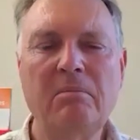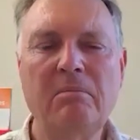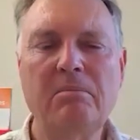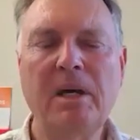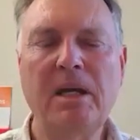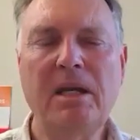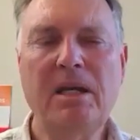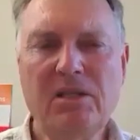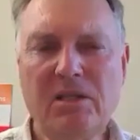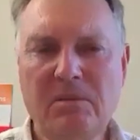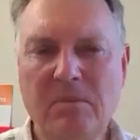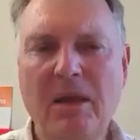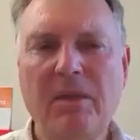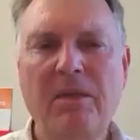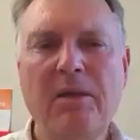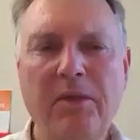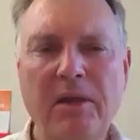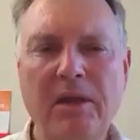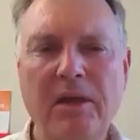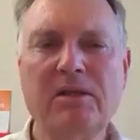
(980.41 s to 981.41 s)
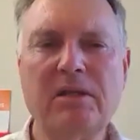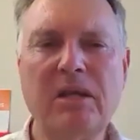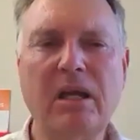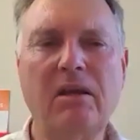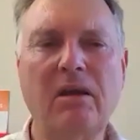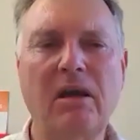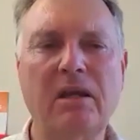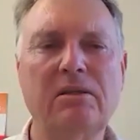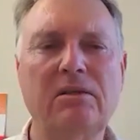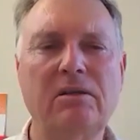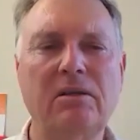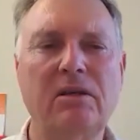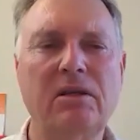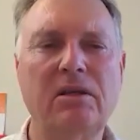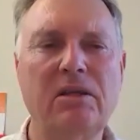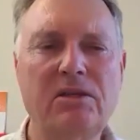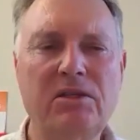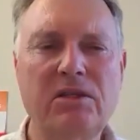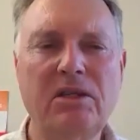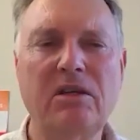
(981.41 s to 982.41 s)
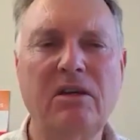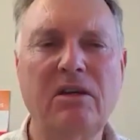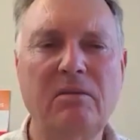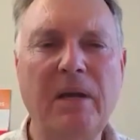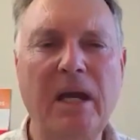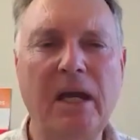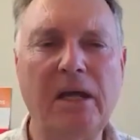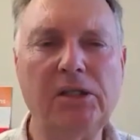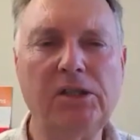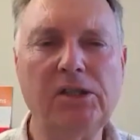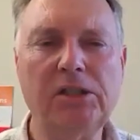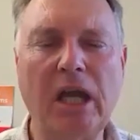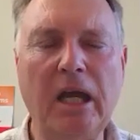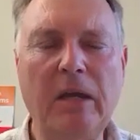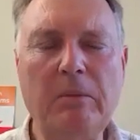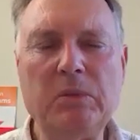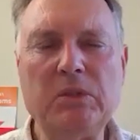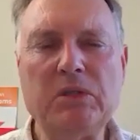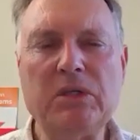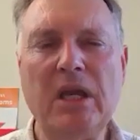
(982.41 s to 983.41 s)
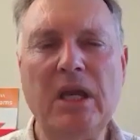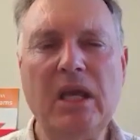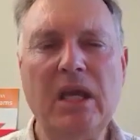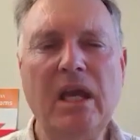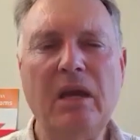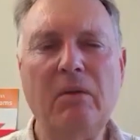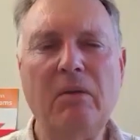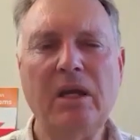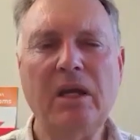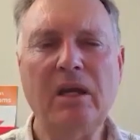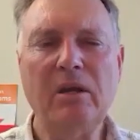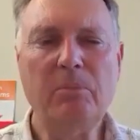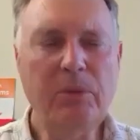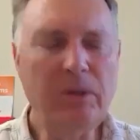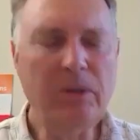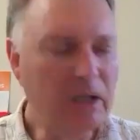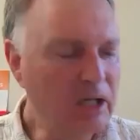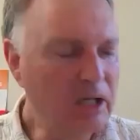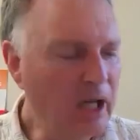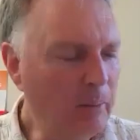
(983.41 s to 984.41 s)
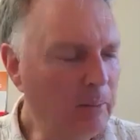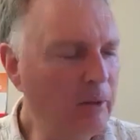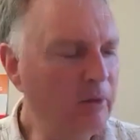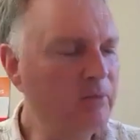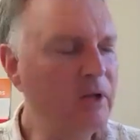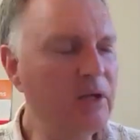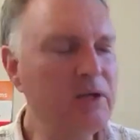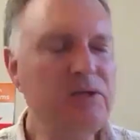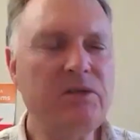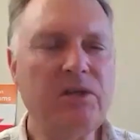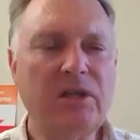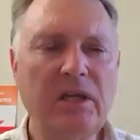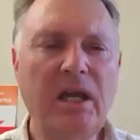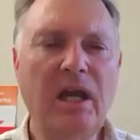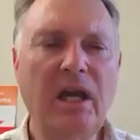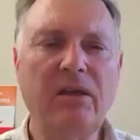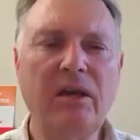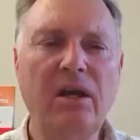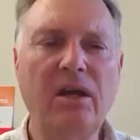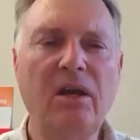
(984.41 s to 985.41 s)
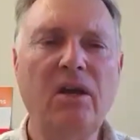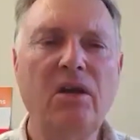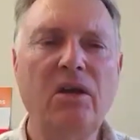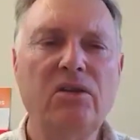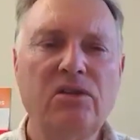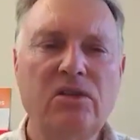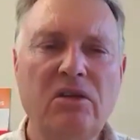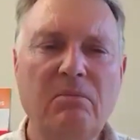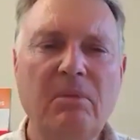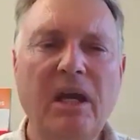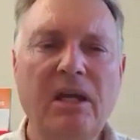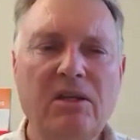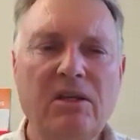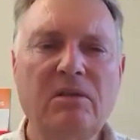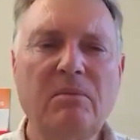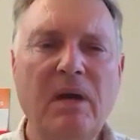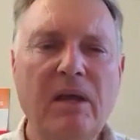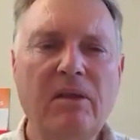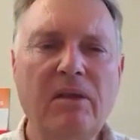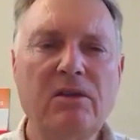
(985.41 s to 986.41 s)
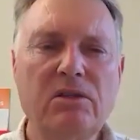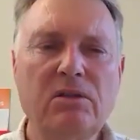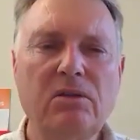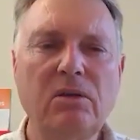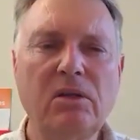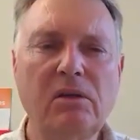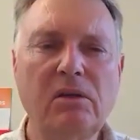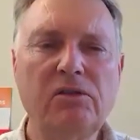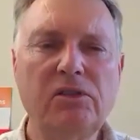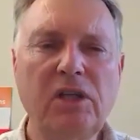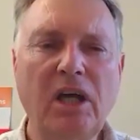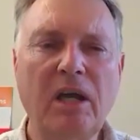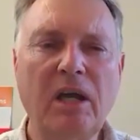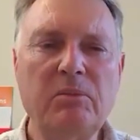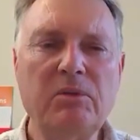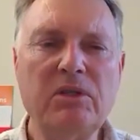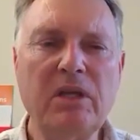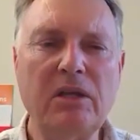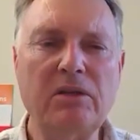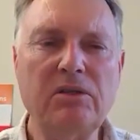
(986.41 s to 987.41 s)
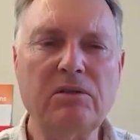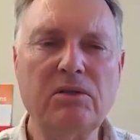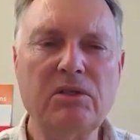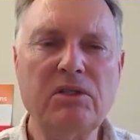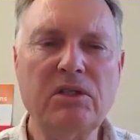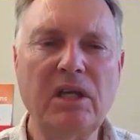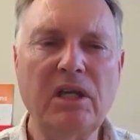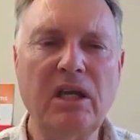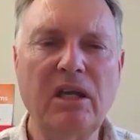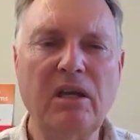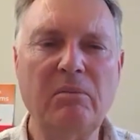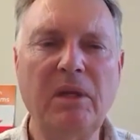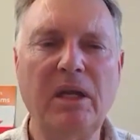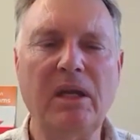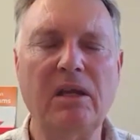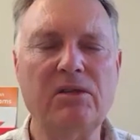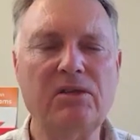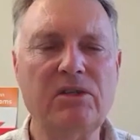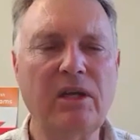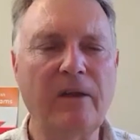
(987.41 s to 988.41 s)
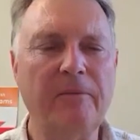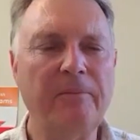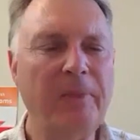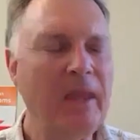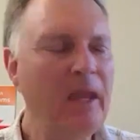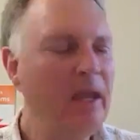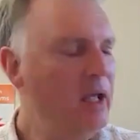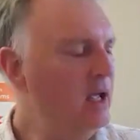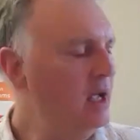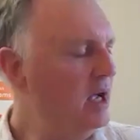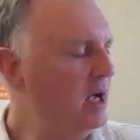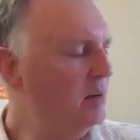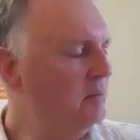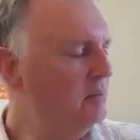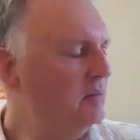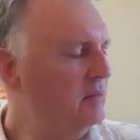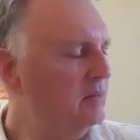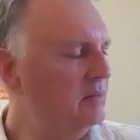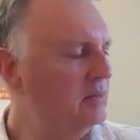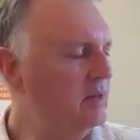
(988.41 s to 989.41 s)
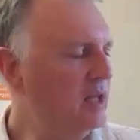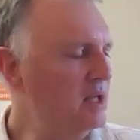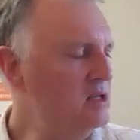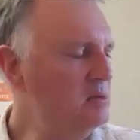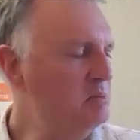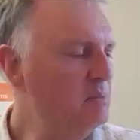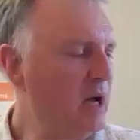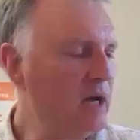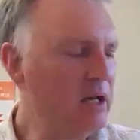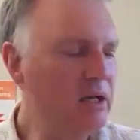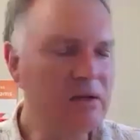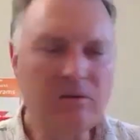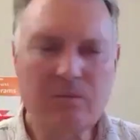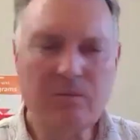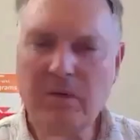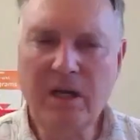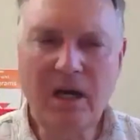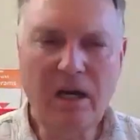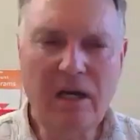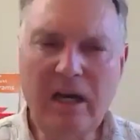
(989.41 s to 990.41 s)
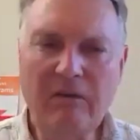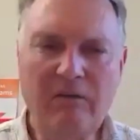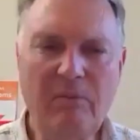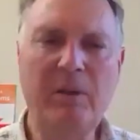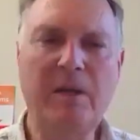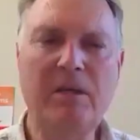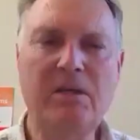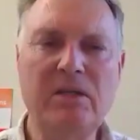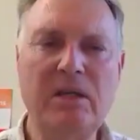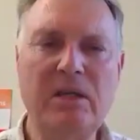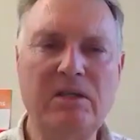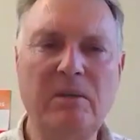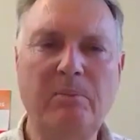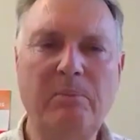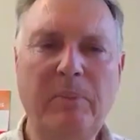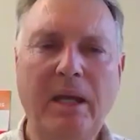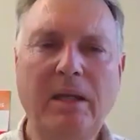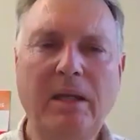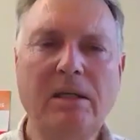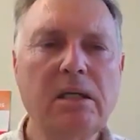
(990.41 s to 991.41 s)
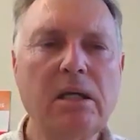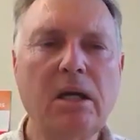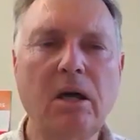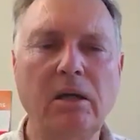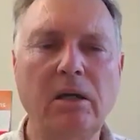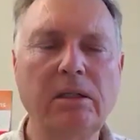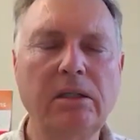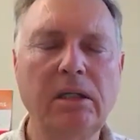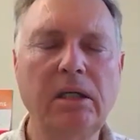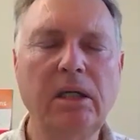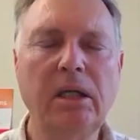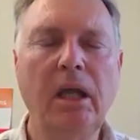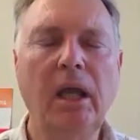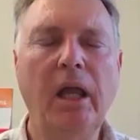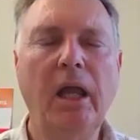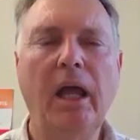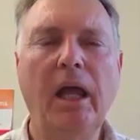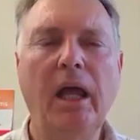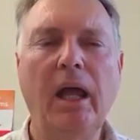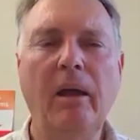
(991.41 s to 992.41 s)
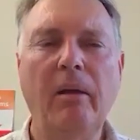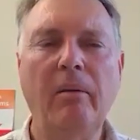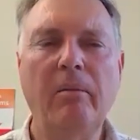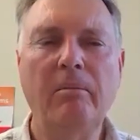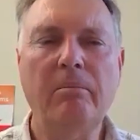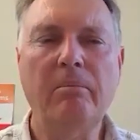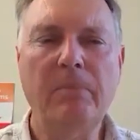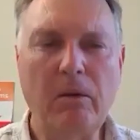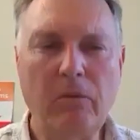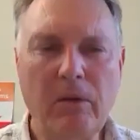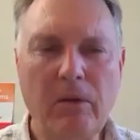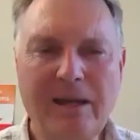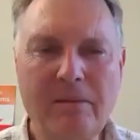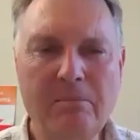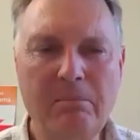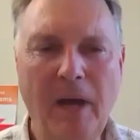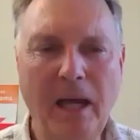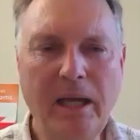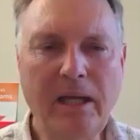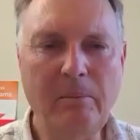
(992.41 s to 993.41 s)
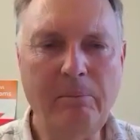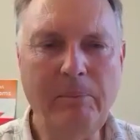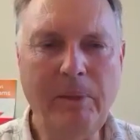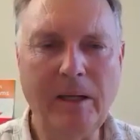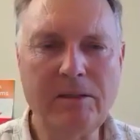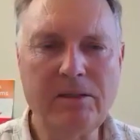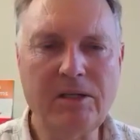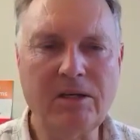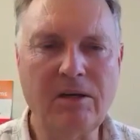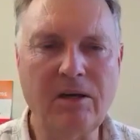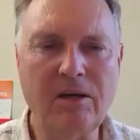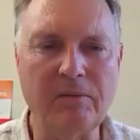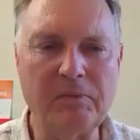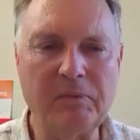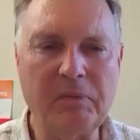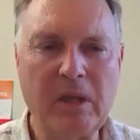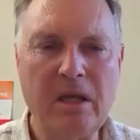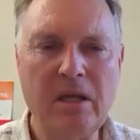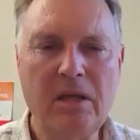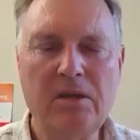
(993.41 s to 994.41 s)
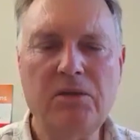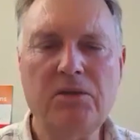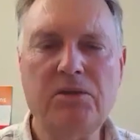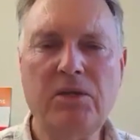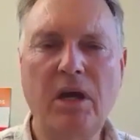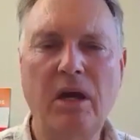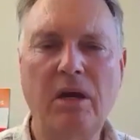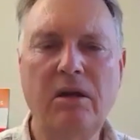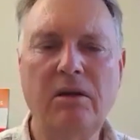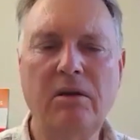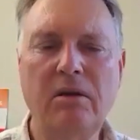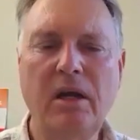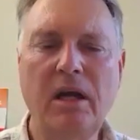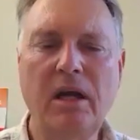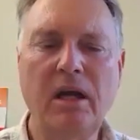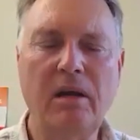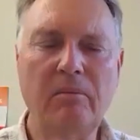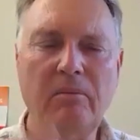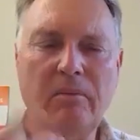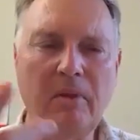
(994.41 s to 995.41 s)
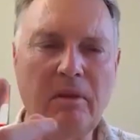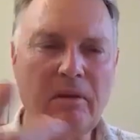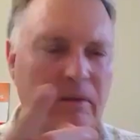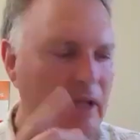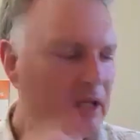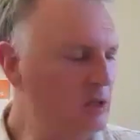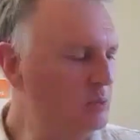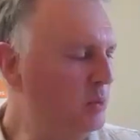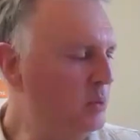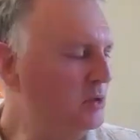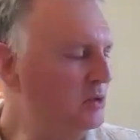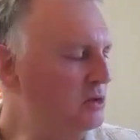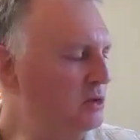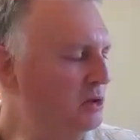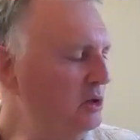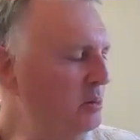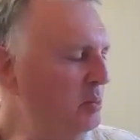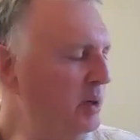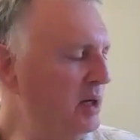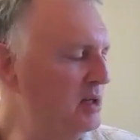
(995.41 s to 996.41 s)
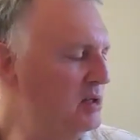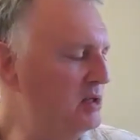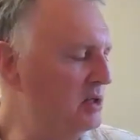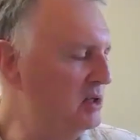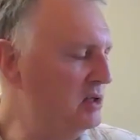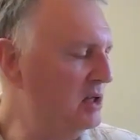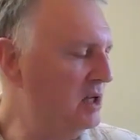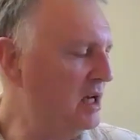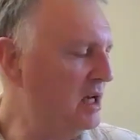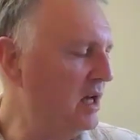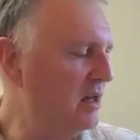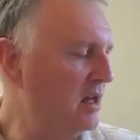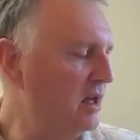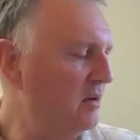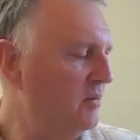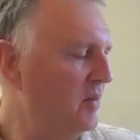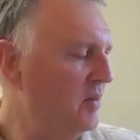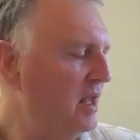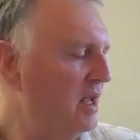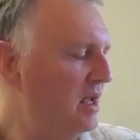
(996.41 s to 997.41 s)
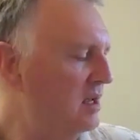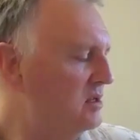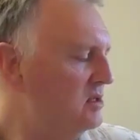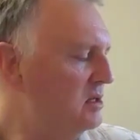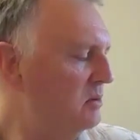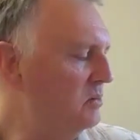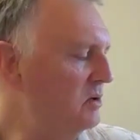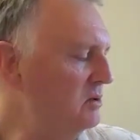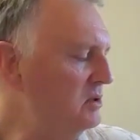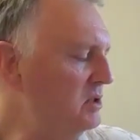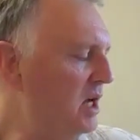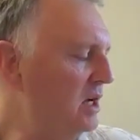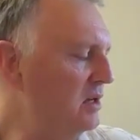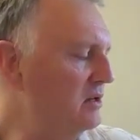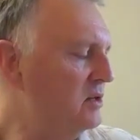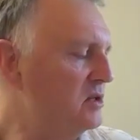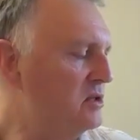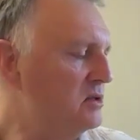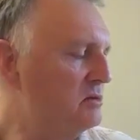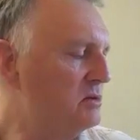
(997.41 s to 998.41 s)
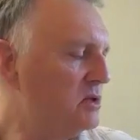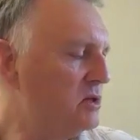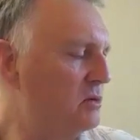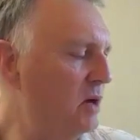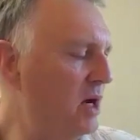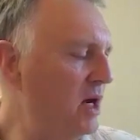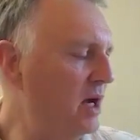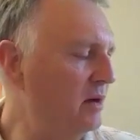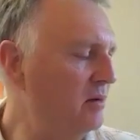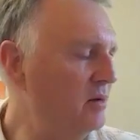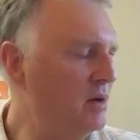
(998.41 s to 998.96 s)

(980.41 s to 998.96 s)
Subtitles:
But here's some other things I'd like to consider about shapes. We're going to put a couple of these together to make some other sort of shapes that you'll see in a minute. So we don't have a piece that's a pentagon, but we can make a pentagon. So let's put 2 pieces together. So we'll take the square.